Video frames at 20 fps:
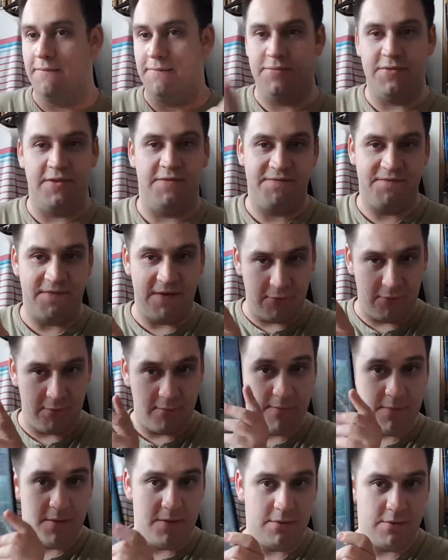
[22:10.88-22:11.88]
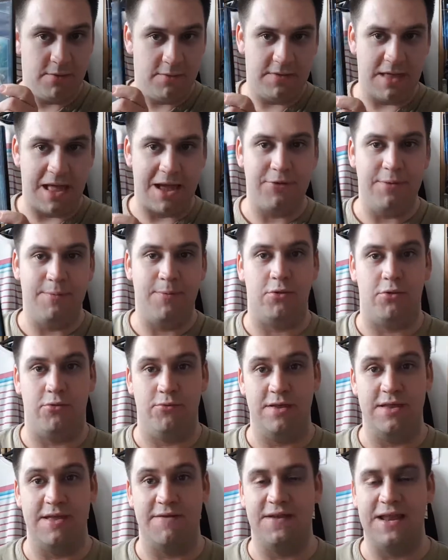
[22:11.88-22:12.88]
the film Harry Potter
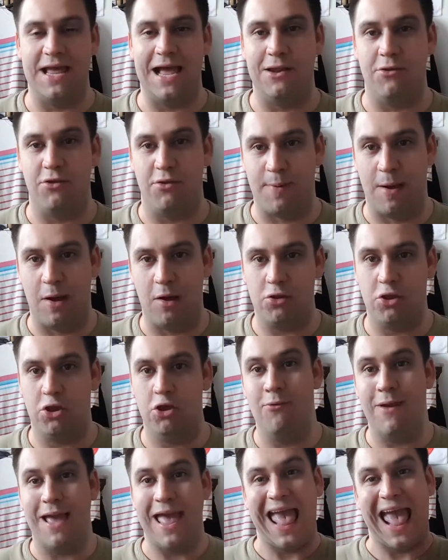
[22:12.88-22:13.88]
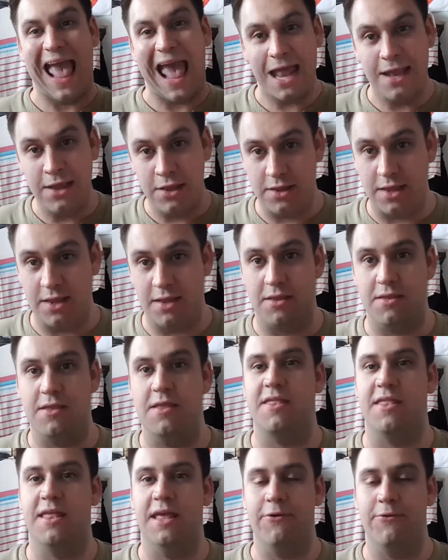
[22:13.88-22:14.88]
and the Deathly Hallows Part 2 ended the
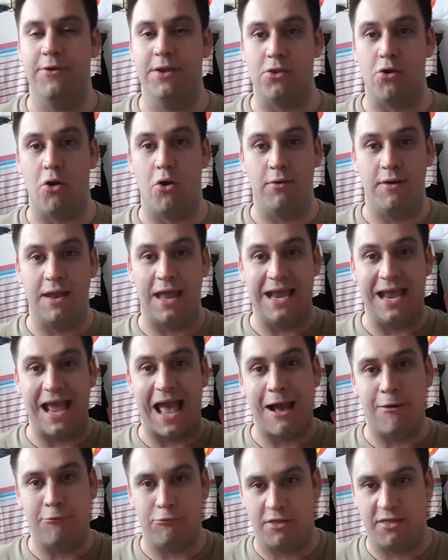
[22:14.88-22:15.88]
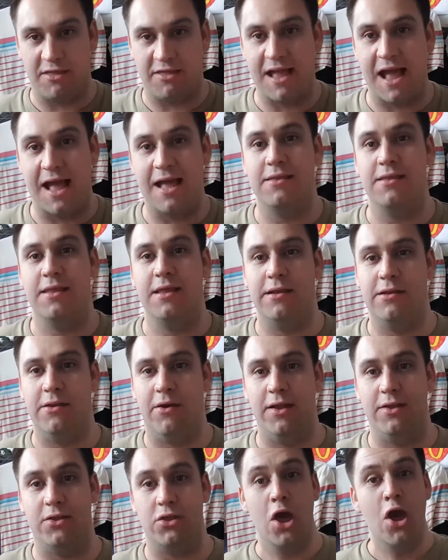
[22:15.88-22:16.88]
series on a outstanding
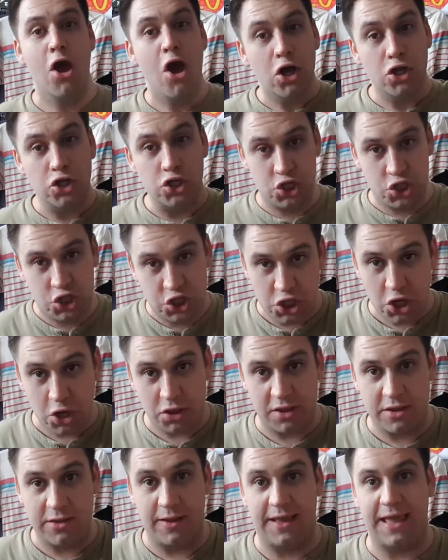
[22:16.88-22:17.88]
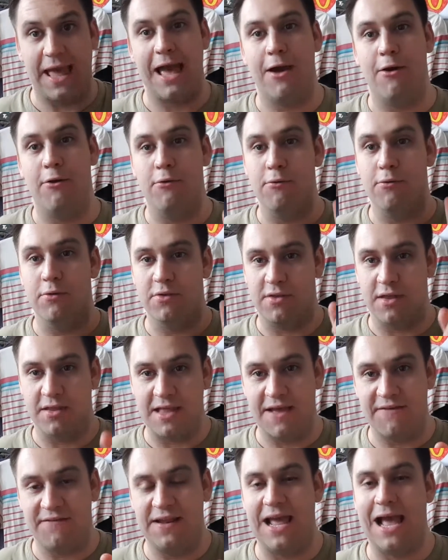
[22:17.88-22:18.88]
light, just like how the
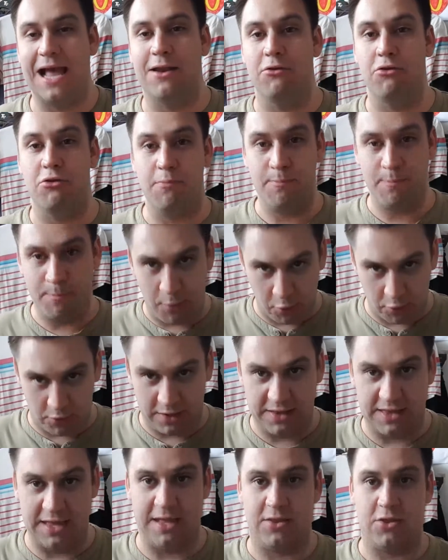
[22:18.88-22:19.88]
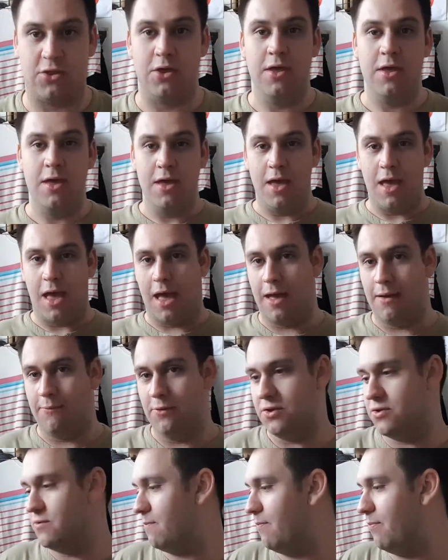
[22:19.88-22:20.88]
Deathly Hallows book did,
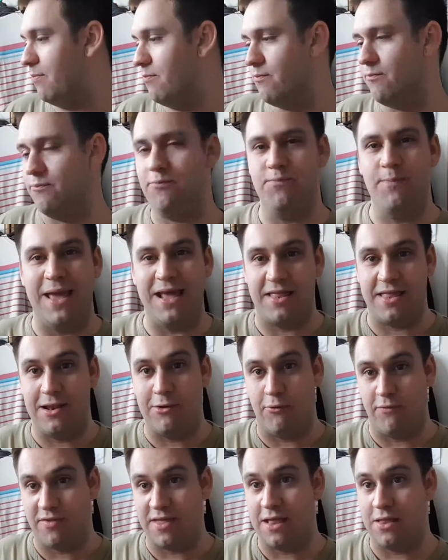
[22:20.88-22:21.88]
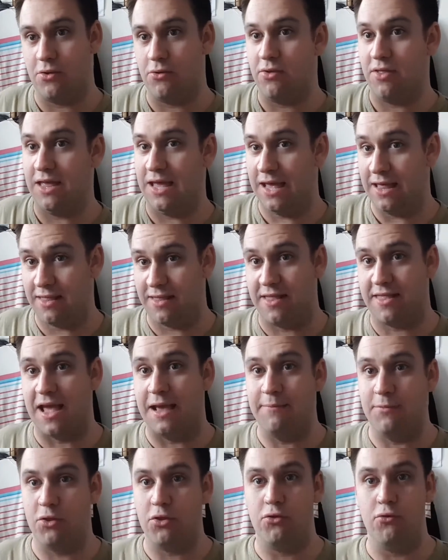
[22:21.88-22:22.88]
which makes a lot of sense because it is the
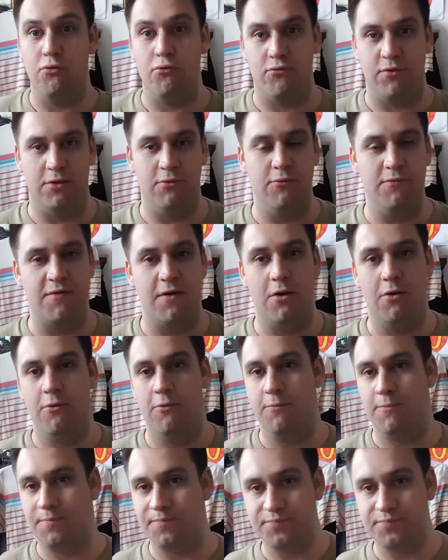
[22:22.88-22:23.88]
same story. Although